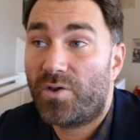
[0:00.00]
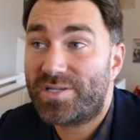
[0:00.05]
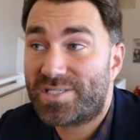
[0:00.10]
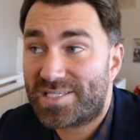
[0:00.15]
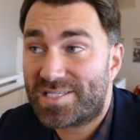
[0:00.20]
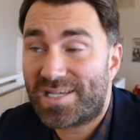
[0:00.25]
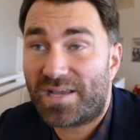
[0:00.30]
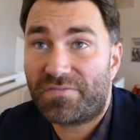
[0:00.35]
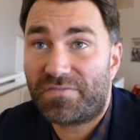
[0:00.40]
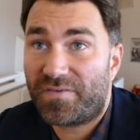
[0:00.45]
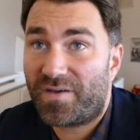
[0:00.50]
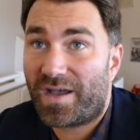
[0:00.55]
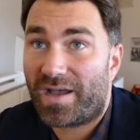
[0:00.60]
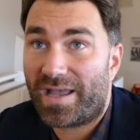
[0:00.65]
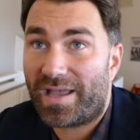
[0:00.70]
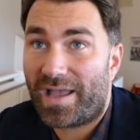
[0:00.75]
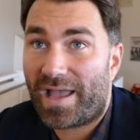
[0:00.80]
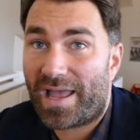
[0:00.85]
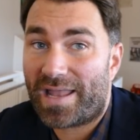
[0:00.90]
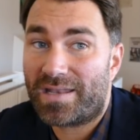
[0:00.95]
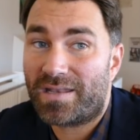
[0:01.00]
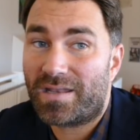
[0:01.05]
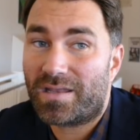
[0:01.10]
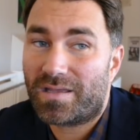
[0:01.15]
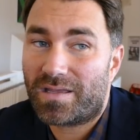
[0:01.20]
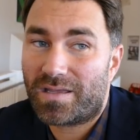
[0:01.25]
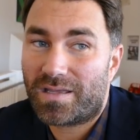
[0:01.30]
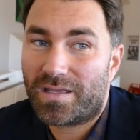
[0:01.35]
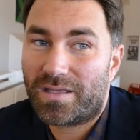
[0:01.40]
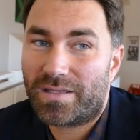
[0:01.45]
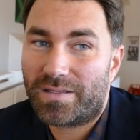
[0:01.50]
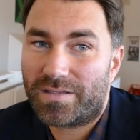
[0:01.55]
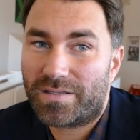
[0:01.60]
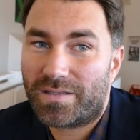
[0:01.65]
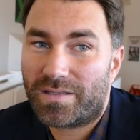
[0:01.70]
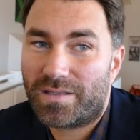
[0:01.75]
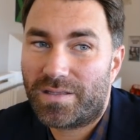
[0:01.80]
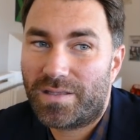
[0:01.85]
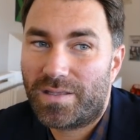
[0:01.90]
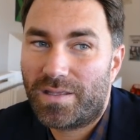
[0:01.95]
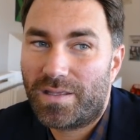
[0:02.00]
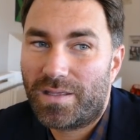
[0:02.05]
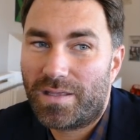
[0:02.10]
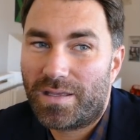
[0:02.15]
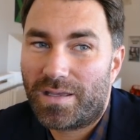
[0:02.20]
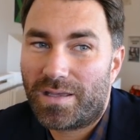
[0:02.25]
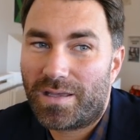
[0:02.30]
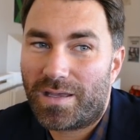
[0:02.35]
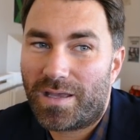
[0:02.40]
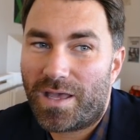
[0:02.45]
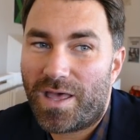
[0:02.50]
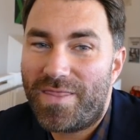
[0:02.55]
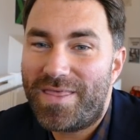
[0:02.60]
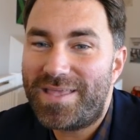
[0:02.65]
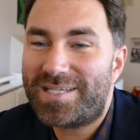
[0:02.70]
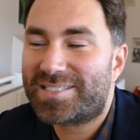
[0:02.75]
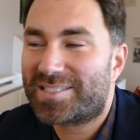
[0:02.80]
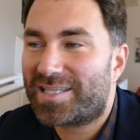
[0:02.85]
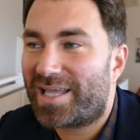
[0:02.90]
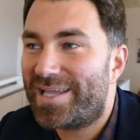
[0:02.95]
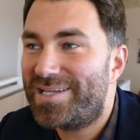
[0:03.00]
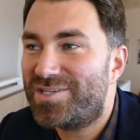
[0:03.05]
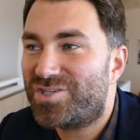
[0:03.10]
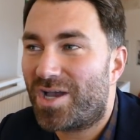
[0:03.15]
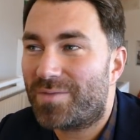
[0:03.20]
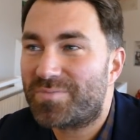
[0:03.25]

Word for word: it's a tough fight, and at this stage,